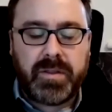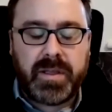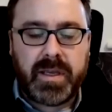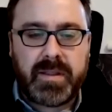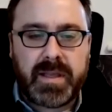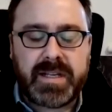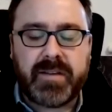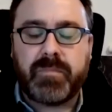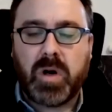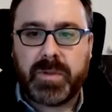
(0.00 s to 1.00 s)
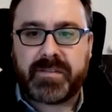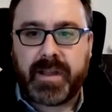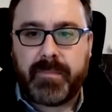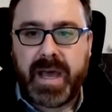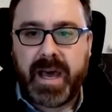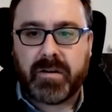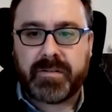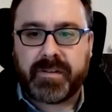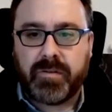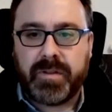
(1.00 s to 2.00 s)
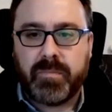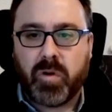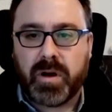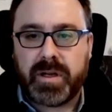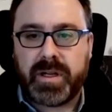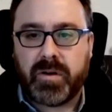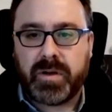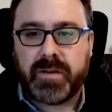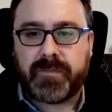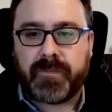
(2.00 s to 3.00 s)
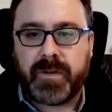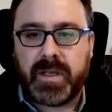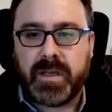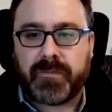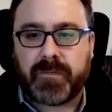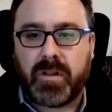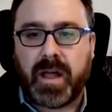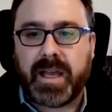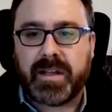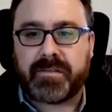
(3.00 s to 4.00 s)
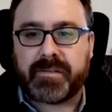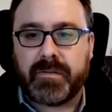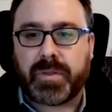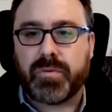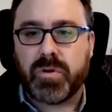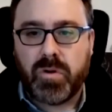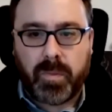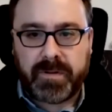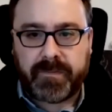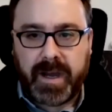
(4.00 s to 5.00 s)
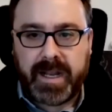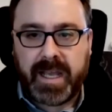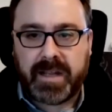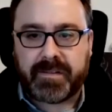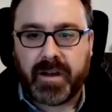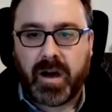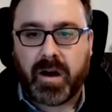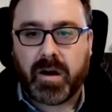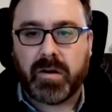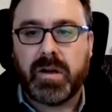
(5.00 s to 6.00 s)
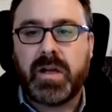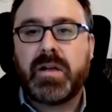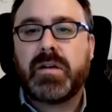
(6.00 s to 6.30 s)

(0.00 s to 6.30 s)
the idea of moments that matter. So the more, if clients through Open Finance are